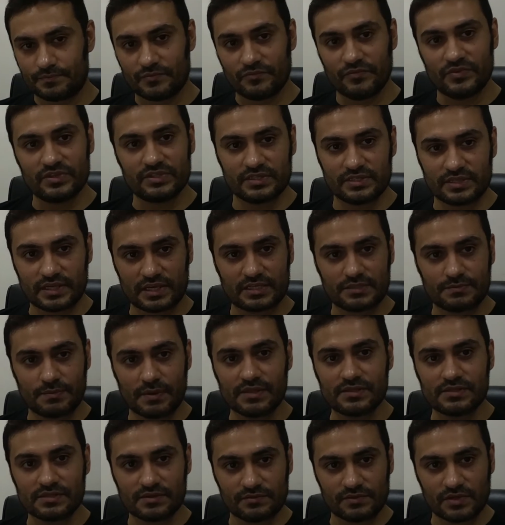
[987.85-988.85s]
which is
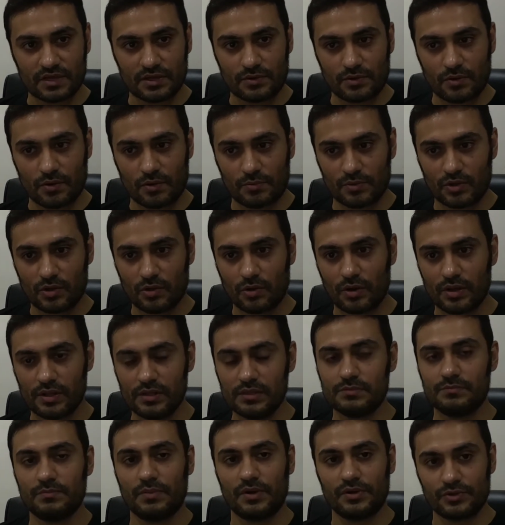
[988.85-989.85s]
expensive than normal oil,
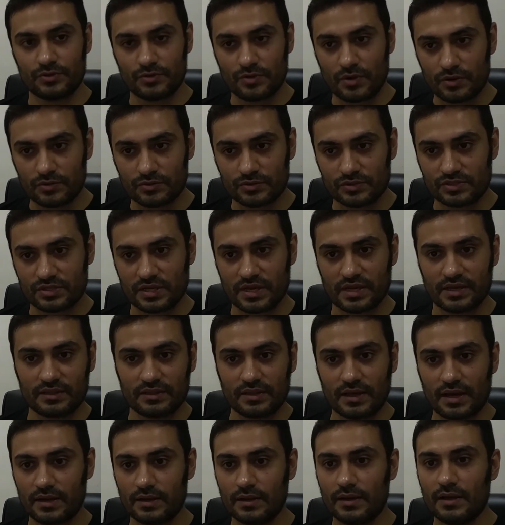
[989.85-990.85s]
but you have to take
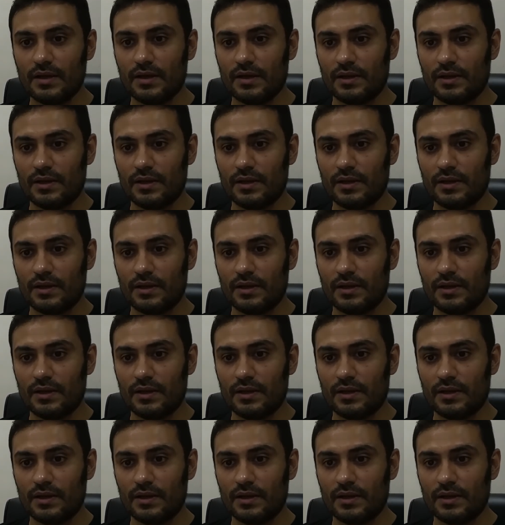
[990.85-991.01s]
that.